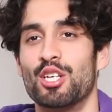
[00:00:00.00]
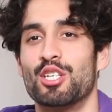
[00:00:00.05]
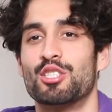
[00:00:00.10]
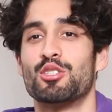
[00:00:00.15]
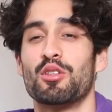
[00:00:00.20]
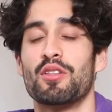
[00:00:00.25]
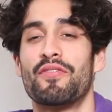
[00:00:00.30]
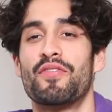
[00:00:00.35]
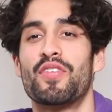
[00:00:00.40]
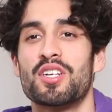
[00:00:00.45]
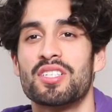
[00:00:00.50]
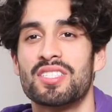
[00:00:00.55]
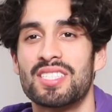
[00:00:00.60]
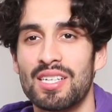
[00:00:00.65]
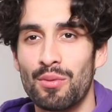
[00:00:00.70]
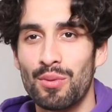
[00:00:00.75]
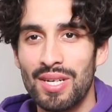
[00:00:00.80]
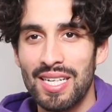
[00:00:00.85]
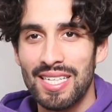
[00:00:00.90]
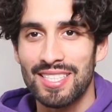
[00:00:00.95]
So the first
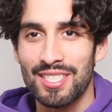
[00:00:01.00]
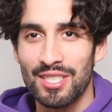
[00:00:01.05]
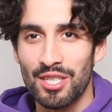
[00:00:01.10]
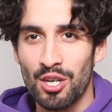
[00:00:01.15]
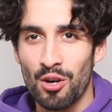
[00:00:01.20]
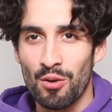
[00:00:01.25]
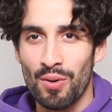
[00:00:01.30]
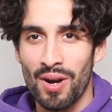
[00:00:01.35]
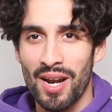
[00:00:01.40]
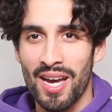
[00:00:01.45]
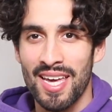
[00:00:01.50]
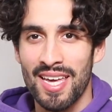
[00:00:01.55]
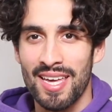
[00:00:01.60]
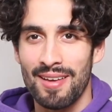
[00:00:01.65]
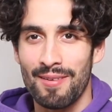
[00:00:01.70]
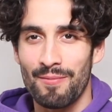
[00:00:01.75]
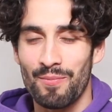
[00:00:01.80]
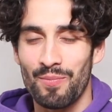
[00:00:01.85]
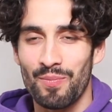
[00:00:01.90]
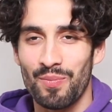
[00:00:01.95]
thing we need to know,
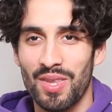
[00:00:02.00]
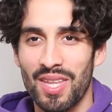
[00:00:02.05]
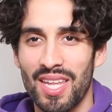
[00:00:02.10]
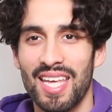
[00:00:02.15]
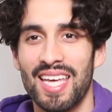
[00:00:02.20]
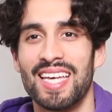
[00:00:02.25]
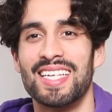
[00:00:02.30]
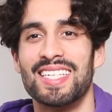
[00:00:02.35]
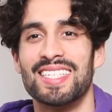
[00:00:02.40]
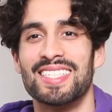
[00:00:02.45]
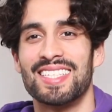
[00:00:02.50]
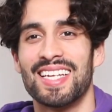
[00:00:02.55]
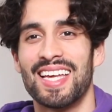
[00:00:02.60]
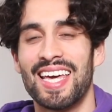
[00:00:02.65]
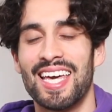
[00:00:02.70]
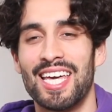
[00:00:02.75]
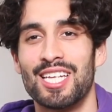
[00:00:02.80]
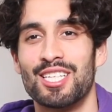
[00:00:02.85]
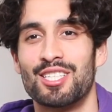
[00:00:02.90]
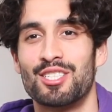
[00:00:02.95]
right, is
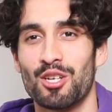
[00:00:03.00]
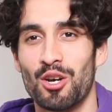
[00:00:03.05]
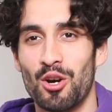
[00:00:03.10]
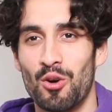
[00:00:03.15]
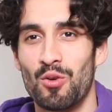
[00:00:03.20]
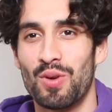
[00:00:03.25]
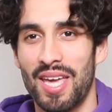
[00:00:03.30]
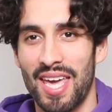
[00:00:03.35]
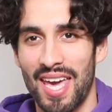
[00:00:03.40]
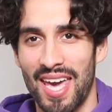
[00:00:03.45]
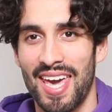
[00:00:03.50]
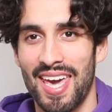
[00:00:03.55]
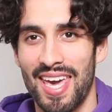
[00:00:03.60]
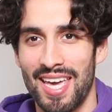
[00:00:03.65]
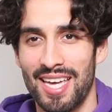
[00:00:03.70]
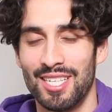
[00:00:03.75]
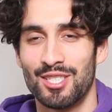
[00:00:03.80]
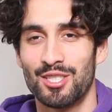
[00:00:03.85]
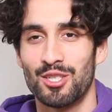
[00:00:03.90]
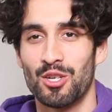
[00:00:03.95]
it's
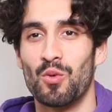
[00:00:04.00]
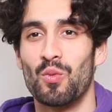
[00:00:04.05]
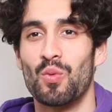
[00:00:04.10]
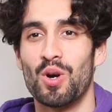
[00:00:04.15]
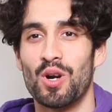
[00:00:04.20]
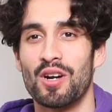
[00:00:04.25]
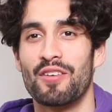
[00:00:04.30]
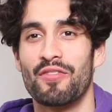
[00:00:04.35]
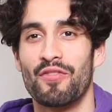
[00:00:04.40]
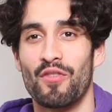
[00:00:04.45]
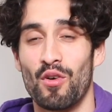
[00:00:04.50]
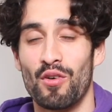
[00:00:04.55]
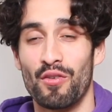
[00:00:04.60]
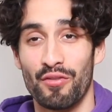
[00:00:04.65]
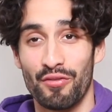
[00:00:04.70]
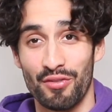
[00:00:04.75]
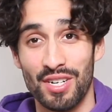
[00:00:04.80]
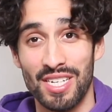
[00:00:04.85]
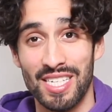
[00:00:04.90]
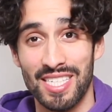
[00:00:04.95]
okay to work for
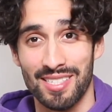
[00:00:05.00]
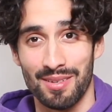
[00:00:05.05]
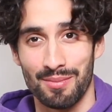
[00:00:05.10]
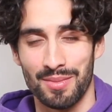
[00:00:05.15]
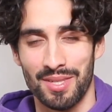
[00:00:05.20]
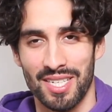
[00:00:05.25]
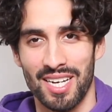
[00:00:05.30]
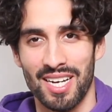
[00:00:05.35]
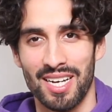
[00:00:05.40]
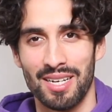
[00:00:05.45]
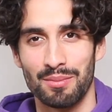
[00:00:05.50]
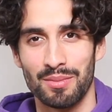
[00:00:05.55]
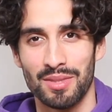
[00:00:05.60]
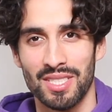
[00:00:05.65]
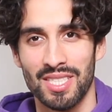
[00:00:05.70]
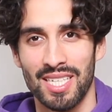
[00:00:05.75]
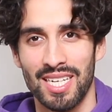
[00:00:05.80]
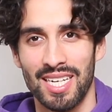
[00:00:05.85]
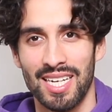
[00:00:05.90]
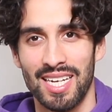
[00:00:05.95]
free sometimes.